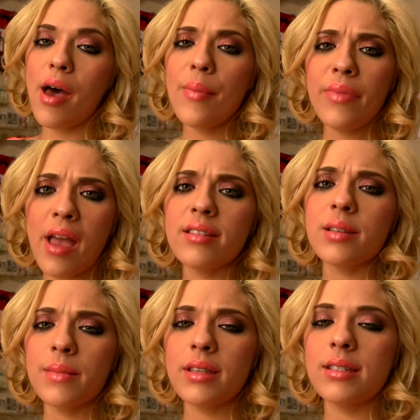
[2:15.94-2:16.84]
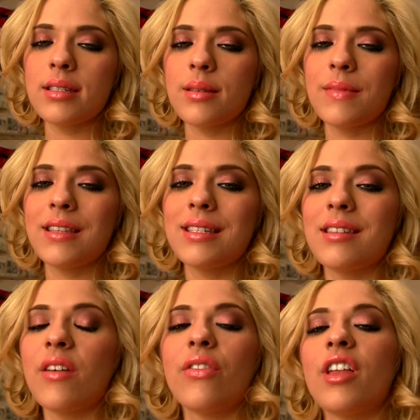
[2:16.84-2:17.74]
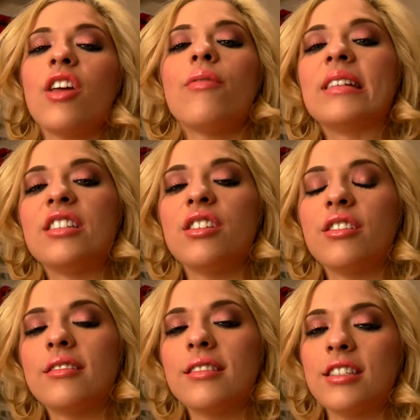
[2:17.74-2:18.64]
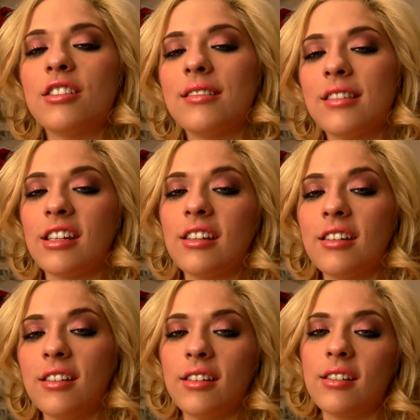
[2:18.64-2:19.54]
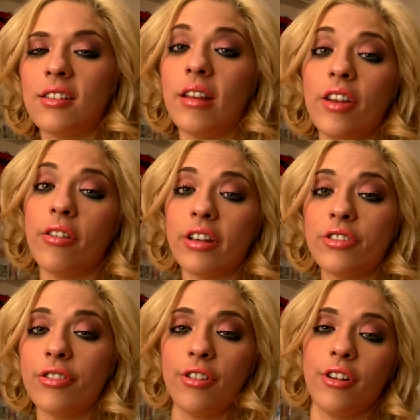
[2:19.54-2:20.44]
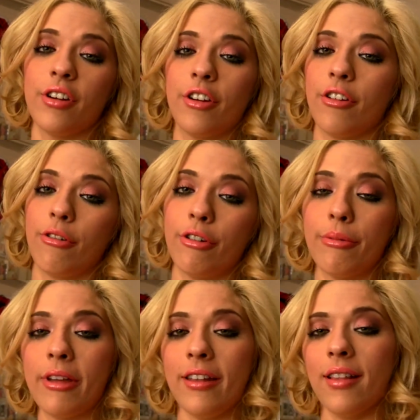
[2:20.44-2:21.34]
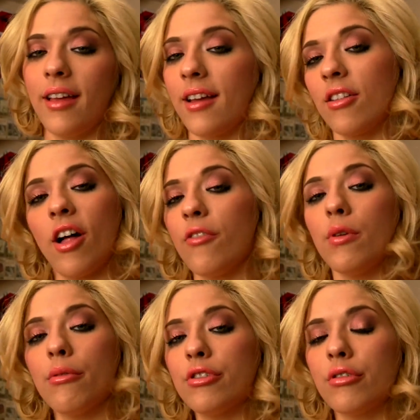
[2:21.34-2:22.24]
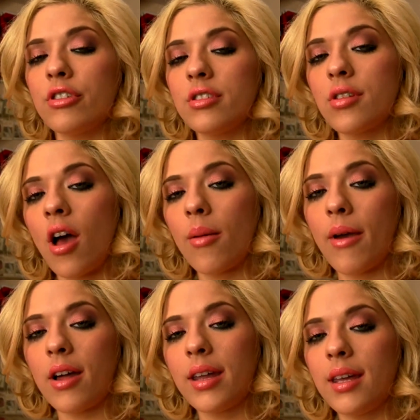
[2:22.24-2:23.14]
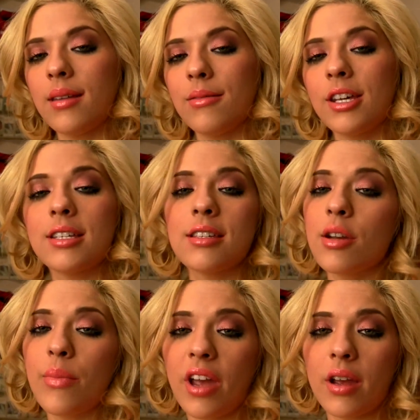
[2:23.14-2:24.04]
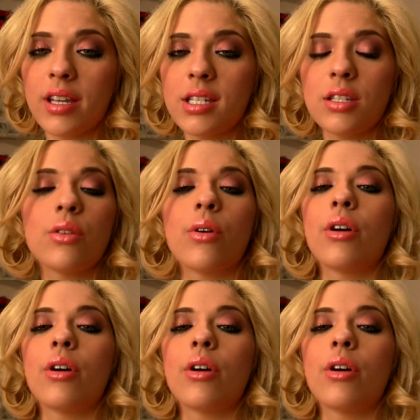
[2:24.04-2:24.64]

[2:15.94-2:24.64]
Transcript: Yeah, some of the stuff that I'm into, such as like interracial or older men, like a lot of people don't just talk about it because they're embarrassed or